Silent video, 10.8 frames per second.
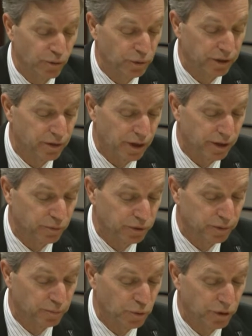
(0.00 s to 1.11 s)
we thought it
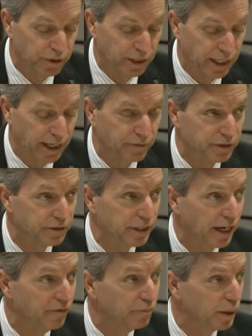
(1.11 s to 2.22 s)
was important to have a staff